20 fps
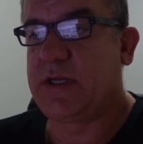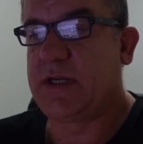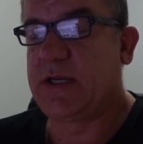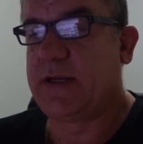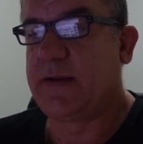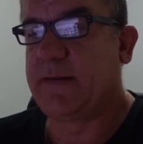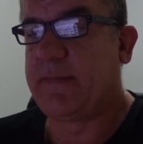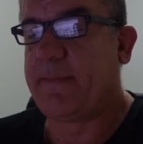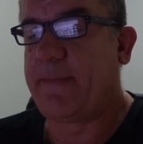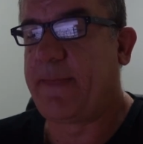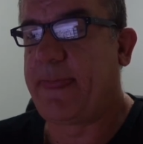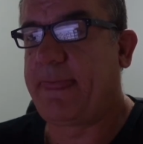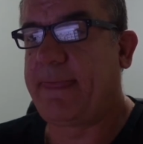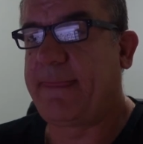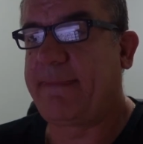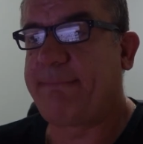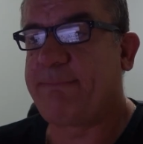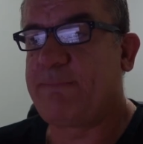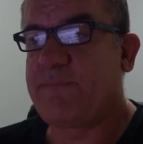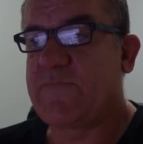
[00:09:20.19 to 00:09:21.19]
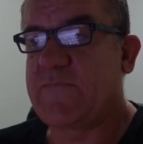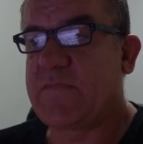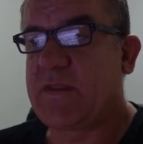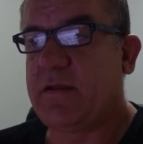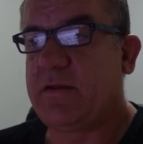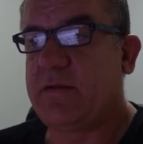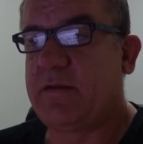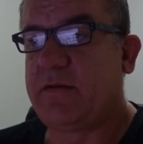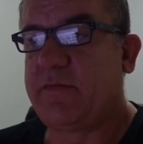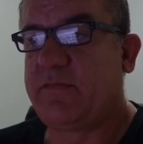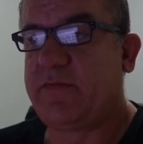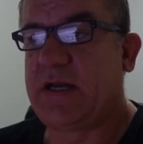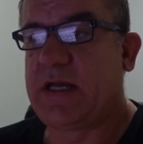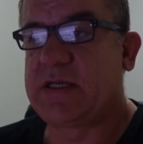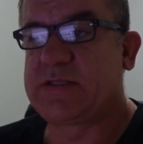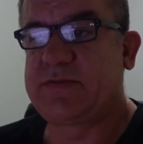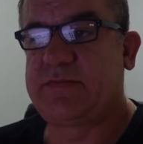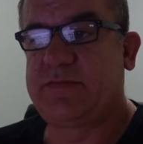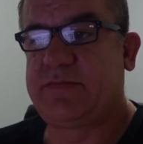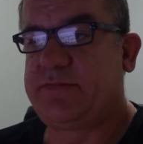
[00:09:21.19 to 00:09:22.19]
I've
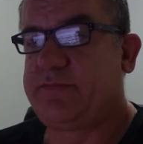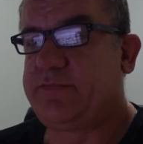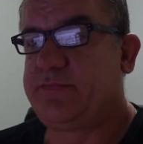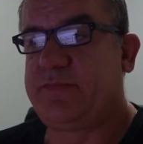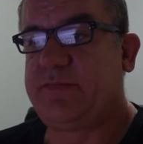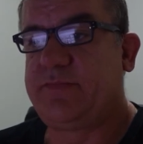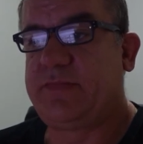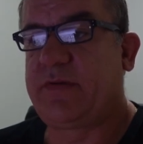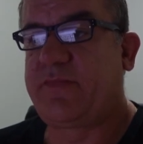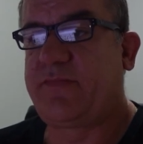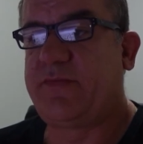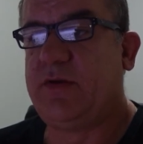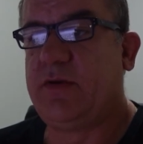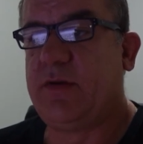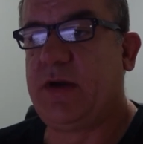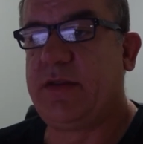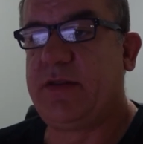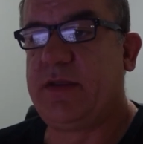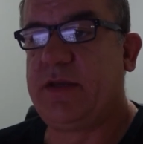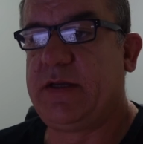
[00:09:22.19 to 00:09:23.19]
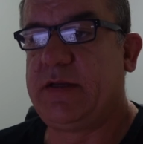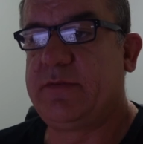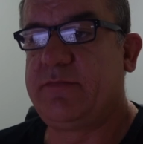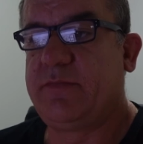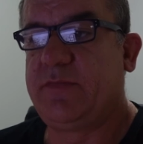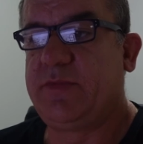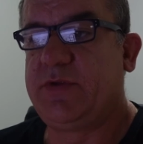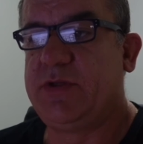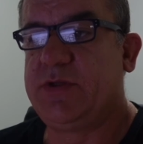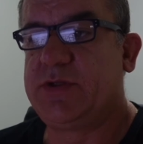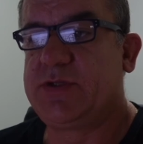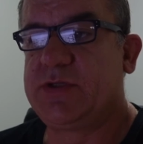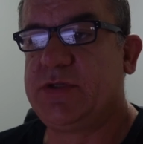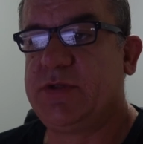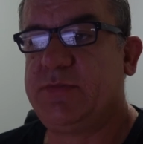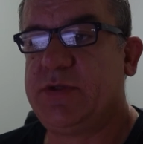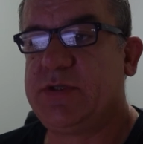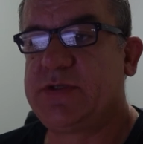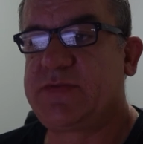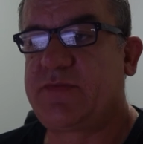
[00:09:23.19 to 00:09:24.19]
asked a few other
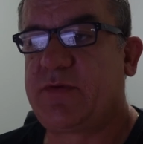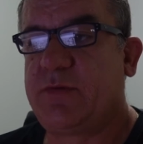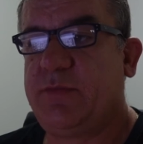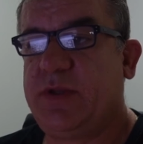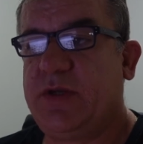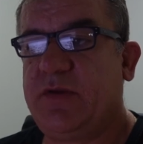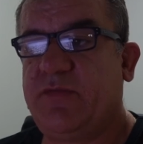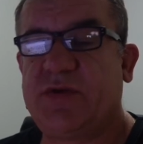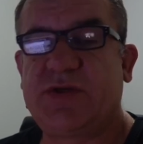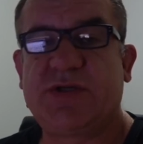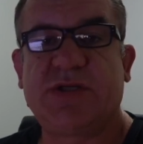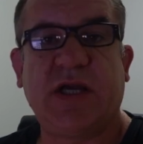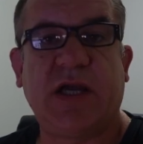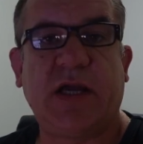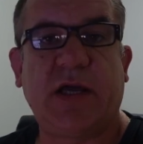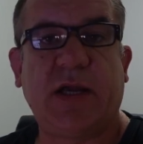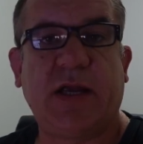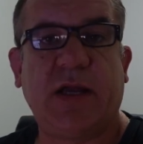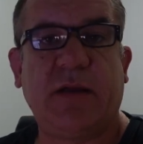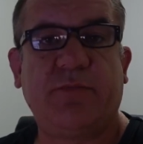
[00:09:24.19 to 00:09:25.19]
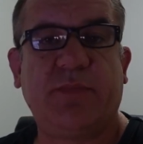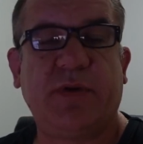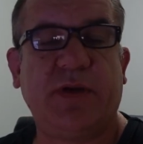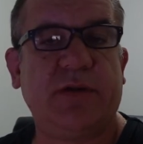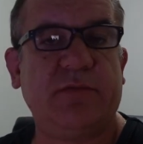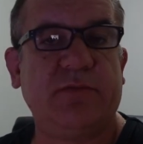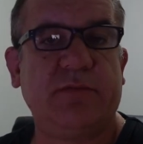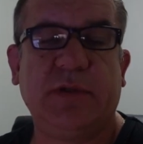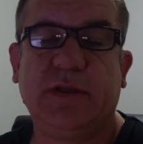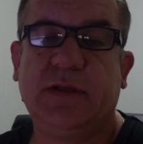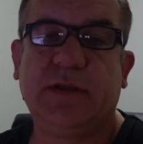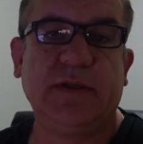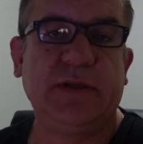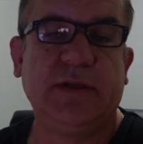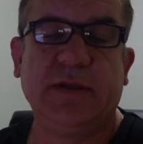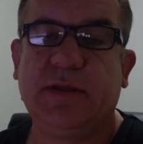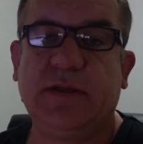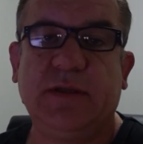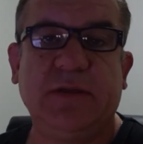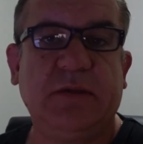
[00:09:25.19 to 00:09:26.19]
YouTubers for a bit of a shout out, but
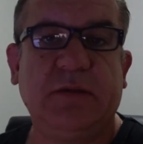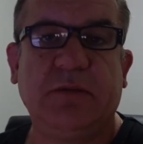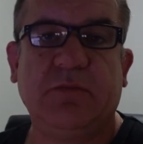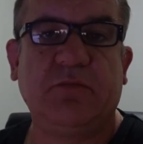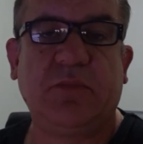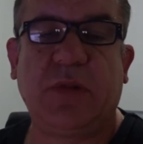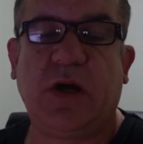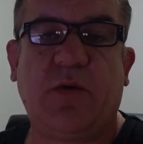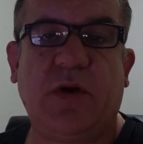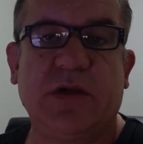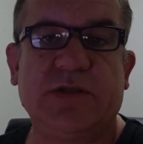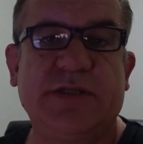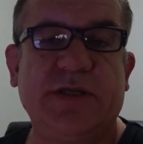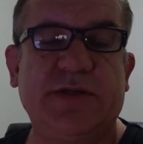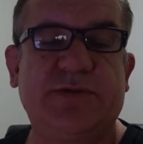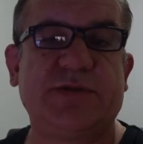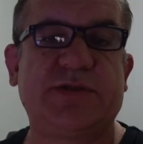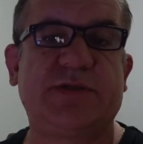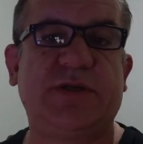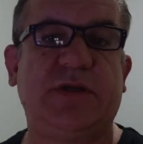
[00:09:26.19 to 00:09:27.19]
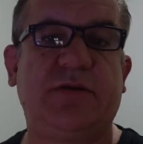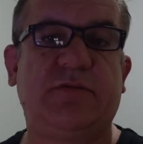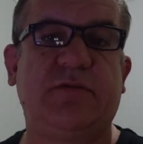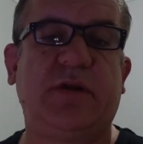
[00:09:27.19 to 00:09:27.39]
no one's interested.